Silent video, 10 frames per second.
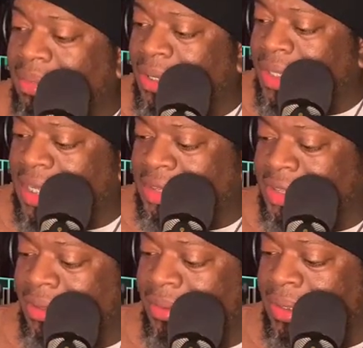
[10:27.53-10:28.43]
know that
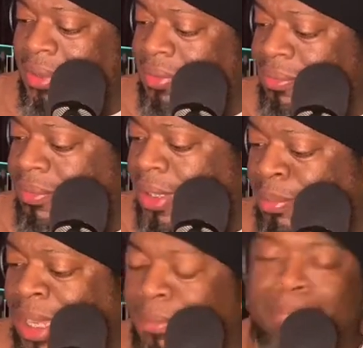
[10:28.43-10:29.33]
joke
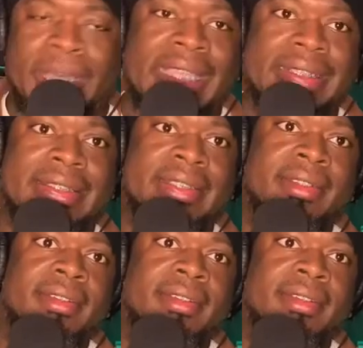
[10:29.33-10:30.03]
about Pete